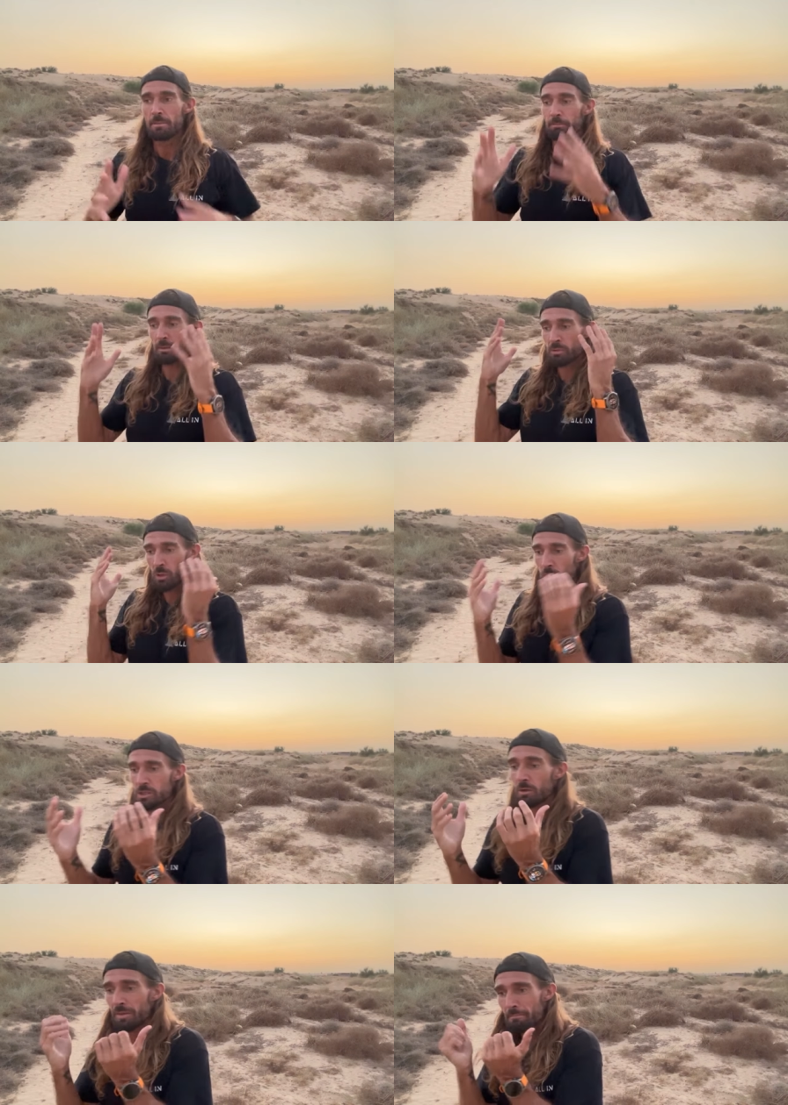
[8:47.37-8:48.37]
But it was
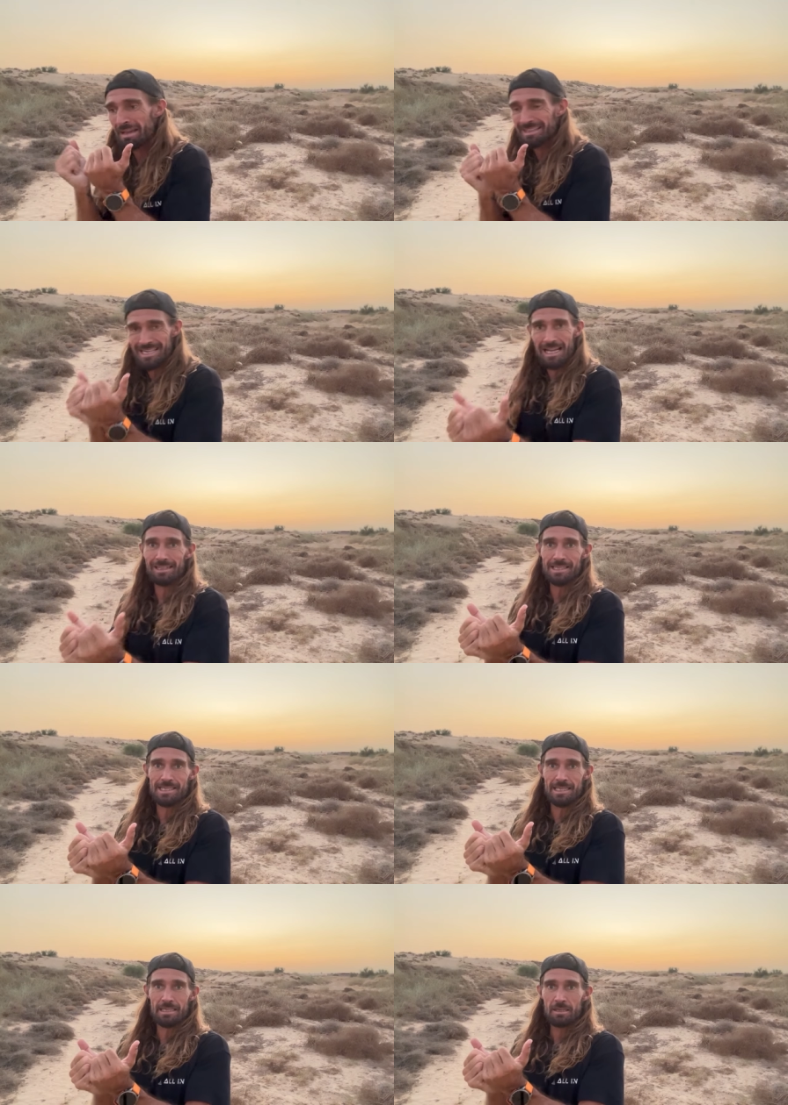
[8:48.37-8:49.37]
also the mentality